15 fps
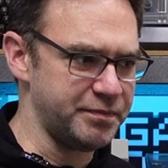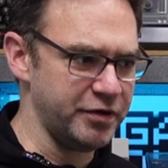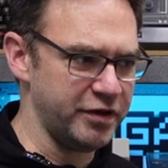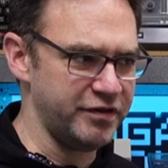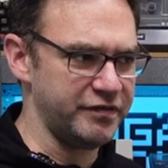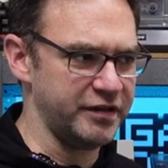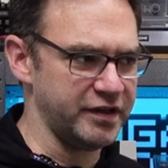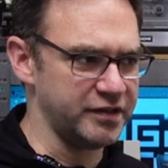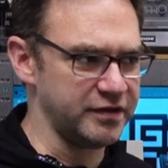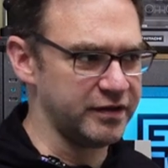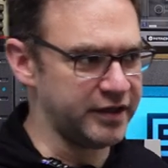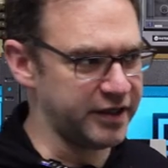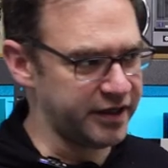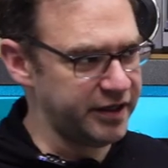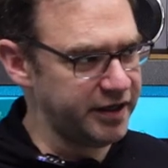perfect.
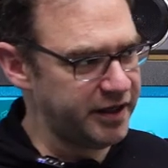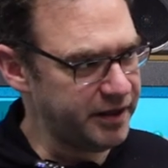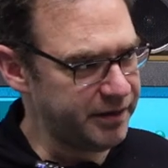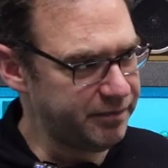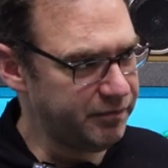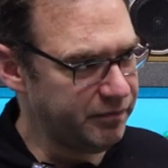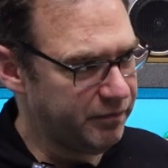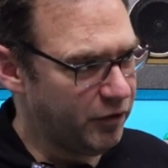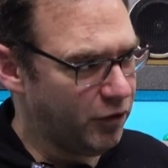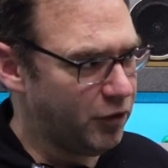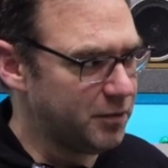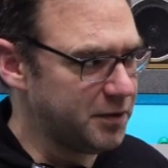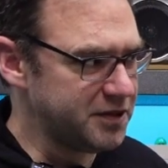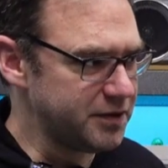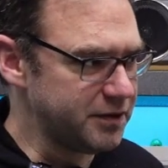Like it
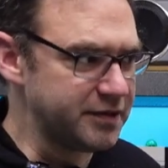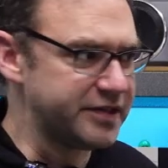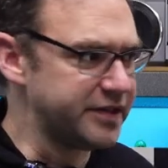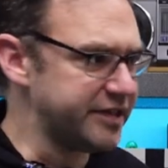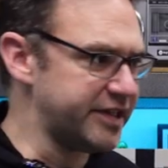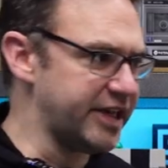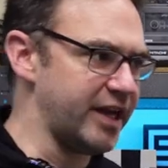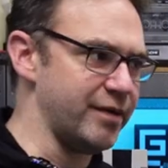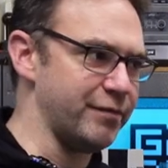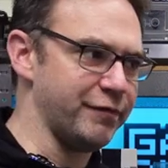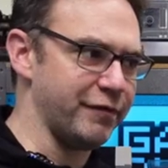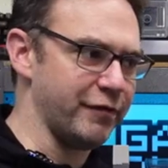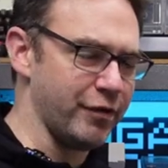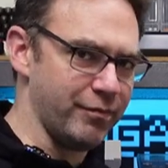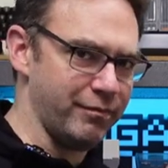almost looks the same
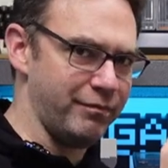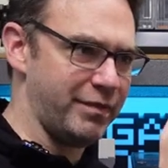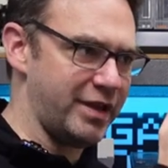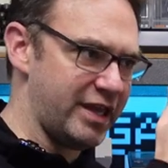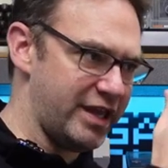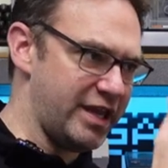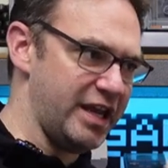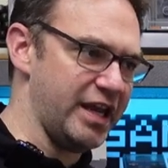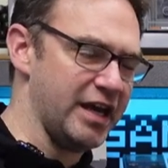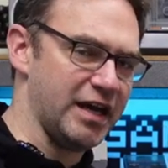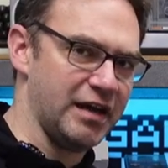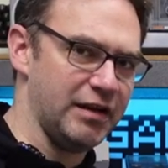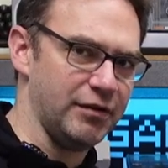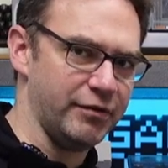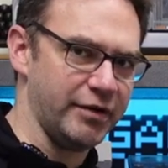from
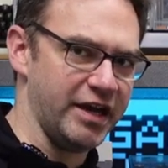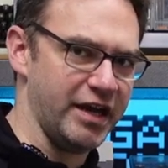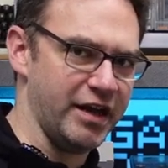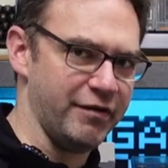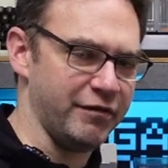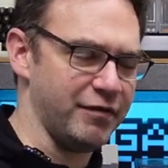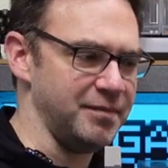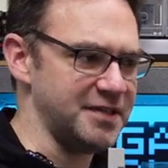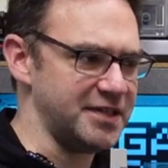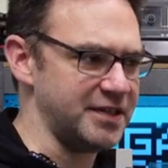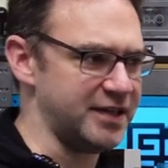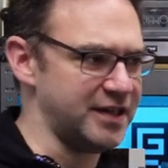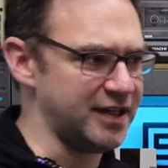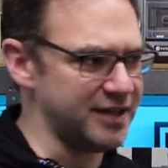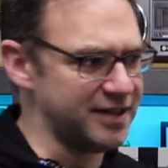here, looking at it from the
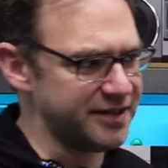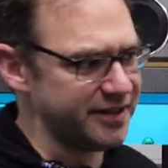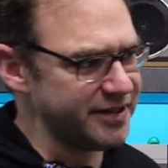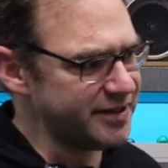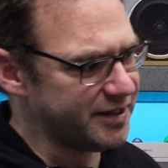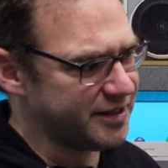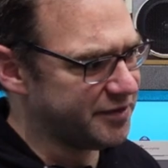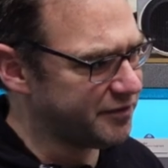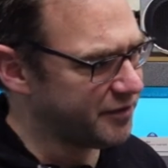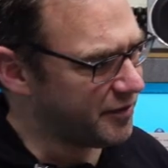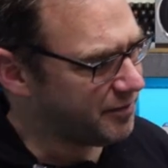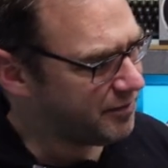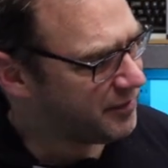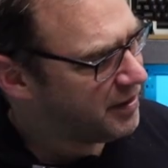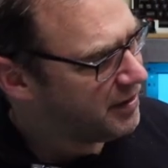side as it does
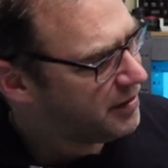from